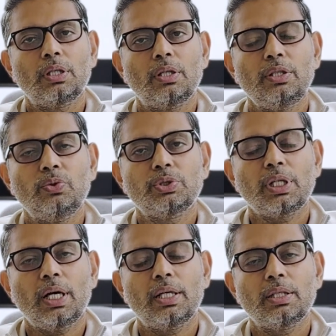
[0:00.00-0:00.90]
you
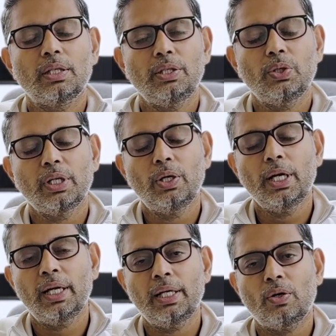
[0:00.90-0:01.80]
start
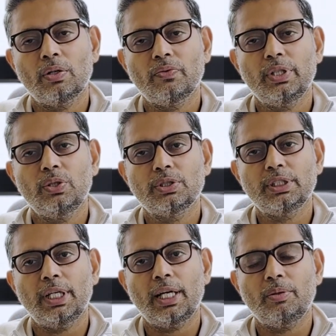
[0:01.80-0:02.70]
getting on with your
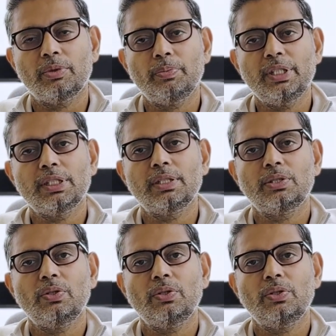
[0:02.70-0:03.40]
CRM, the basics